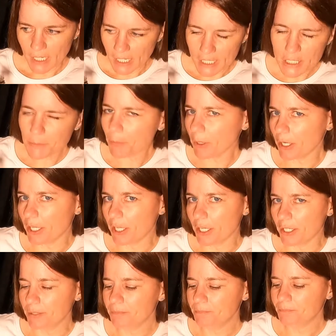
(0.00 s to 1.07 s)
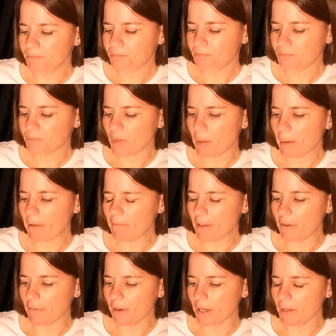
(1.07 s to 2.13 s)
It's pretty good. Not my
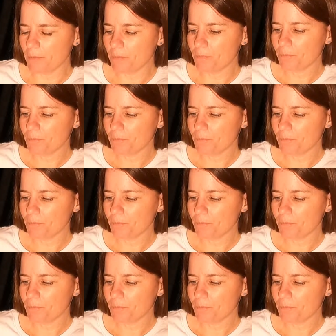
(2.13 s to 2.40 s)
favorite.